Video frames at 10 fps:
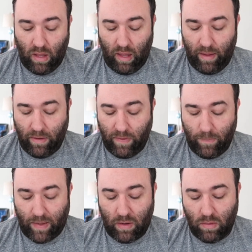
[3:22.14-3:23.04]
everything's
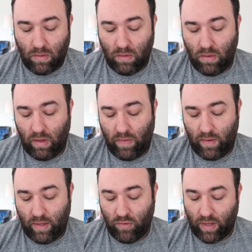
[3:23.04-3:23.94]
back to normal, and the
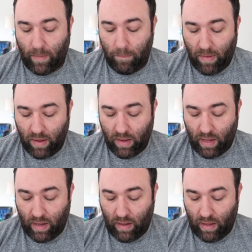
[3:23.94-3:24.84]
teacher got
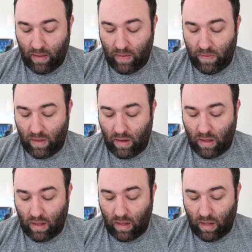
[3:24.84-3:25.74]
married, and
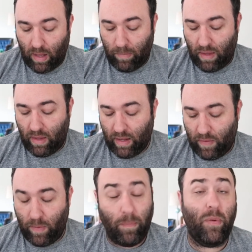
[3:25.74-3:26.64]
then Ami
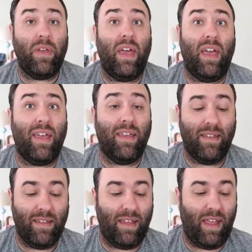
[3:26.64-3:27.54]
got the bouquet.
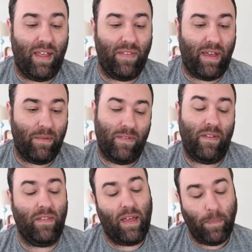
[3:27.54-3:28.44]
And that was the
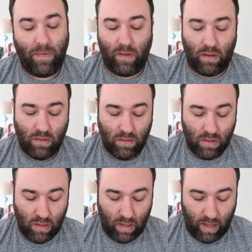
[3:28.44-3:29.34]
end of the episode.
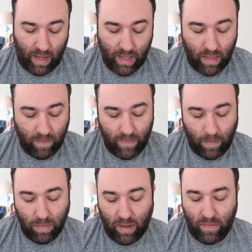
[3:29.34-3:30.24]
I give it
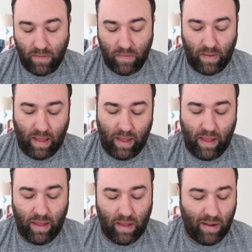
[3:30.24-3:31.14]
an A+ because
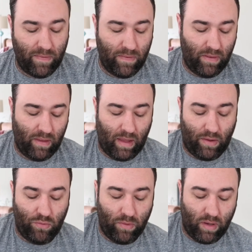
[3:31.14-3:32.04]
I honestly
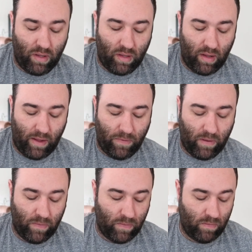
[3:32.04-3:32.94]
enjoyed it. I
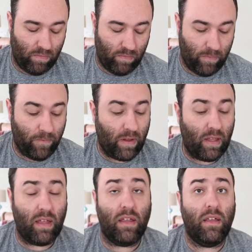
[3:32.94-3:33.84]
thought it was
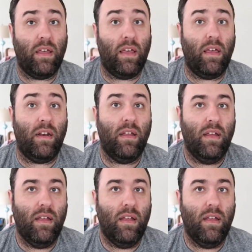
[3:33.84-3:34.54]
funny and